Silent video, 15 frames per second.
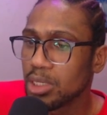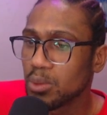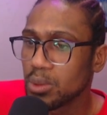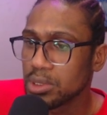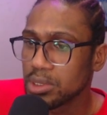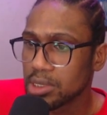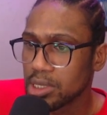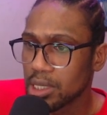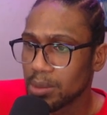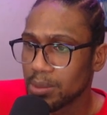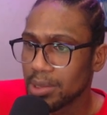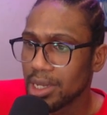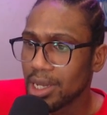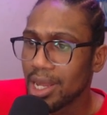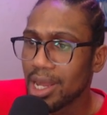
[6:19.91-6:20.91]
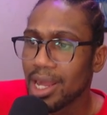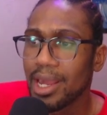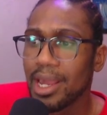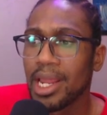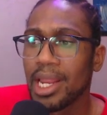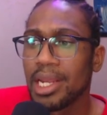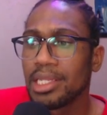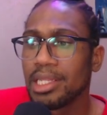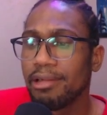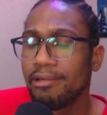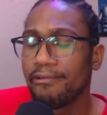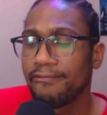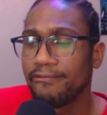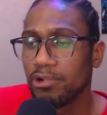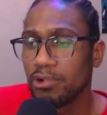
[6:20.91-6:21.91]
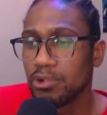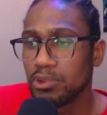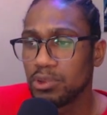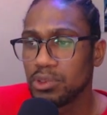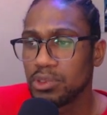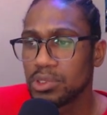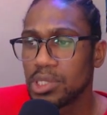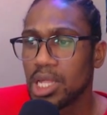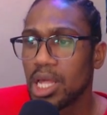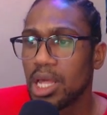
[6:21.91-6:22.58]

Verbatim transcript: wisdom, and ye fools,